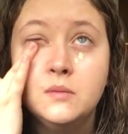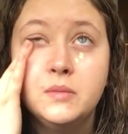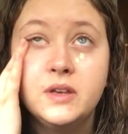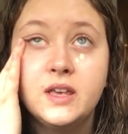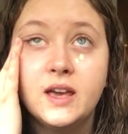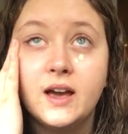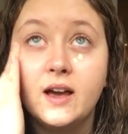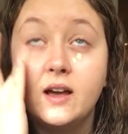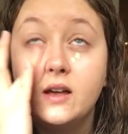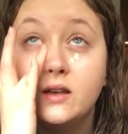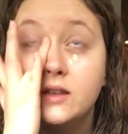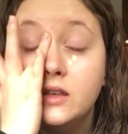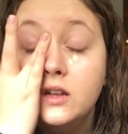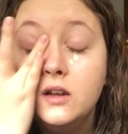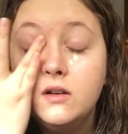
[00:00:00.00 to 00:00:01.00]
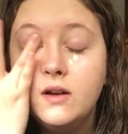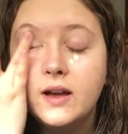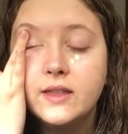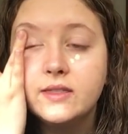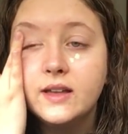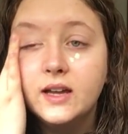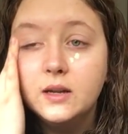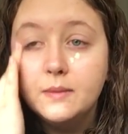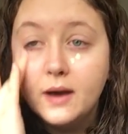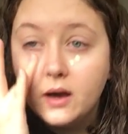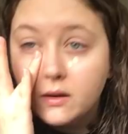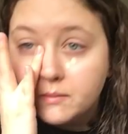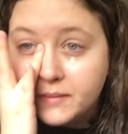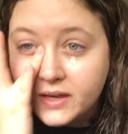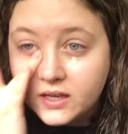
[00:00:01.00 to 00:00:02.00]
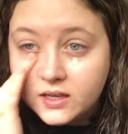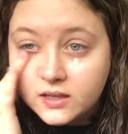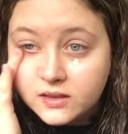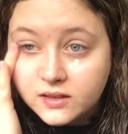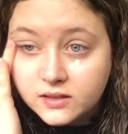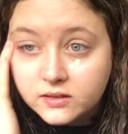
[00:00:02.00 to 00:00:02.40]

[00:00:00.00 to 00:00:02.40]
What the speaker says: But yeah, you know, I thought about making